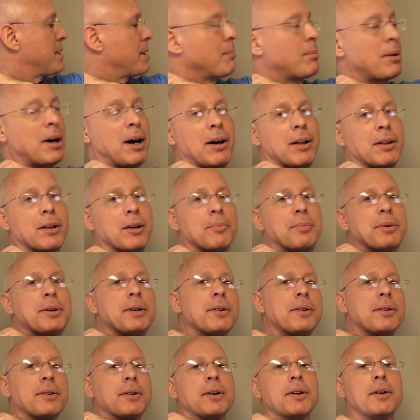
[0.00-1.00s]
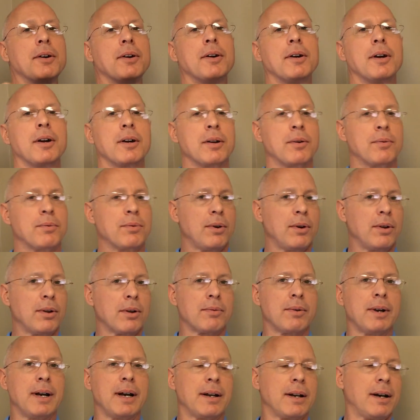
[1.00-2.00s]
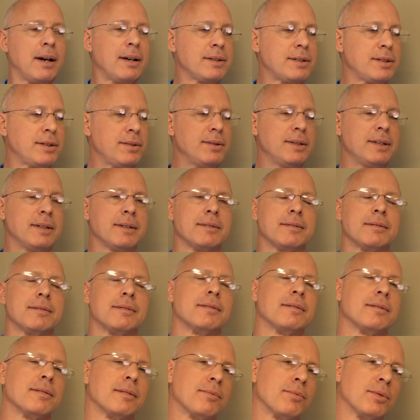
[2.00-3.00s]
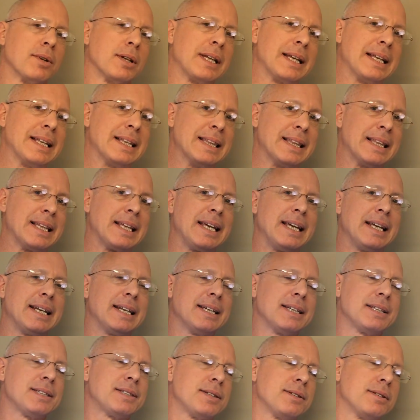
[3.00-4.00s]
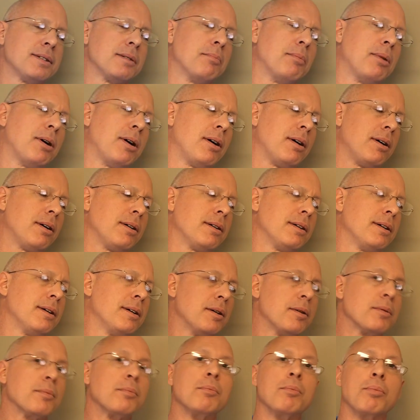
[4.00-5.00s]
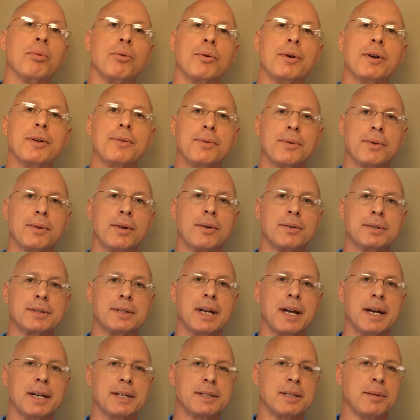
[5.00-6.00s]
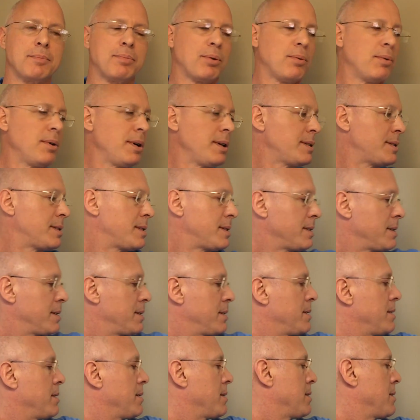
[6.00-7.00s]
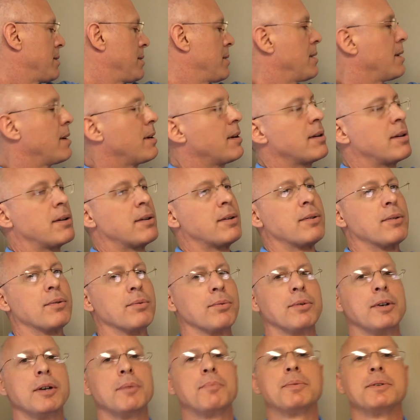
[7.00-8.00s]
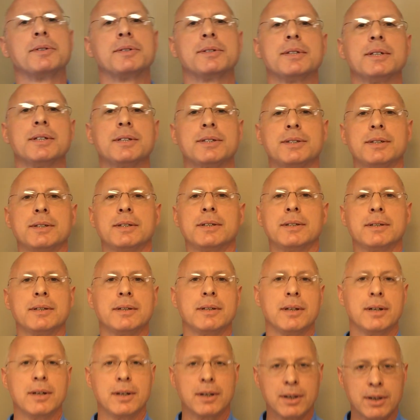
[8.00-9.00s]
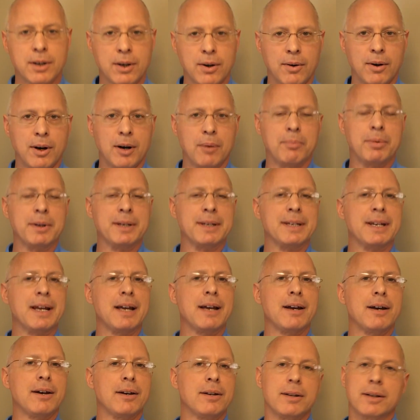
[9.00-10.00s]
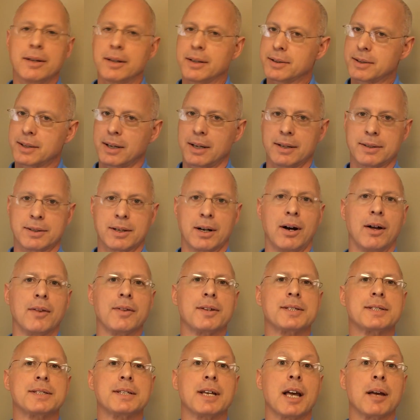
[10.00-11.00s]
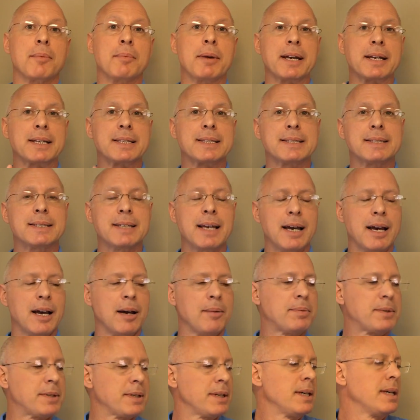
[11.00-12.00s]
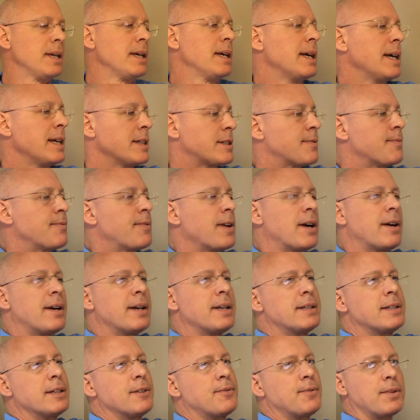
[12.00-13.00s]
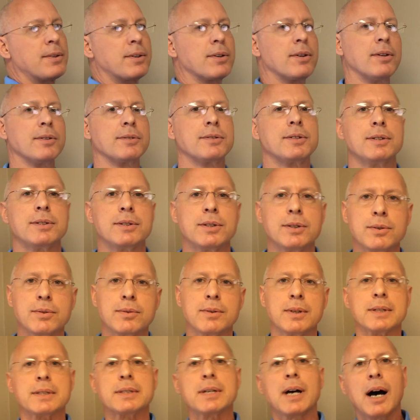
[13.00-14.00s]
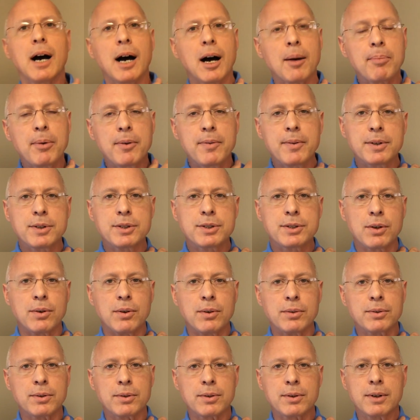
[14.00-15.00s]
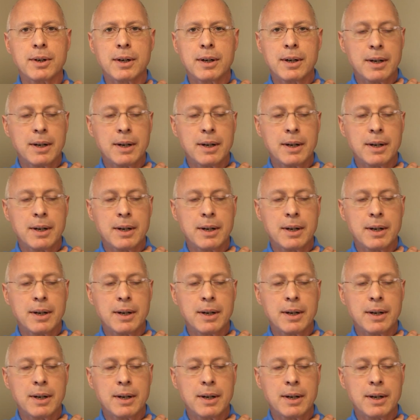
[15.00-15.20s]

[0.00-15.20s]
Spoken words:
the ball up here, you're going to roll around onto it, really lean into the ball, breathe through those nasty points, reposition, go up and down. It's all the same, except it's very difficult to do the top of the shoulder,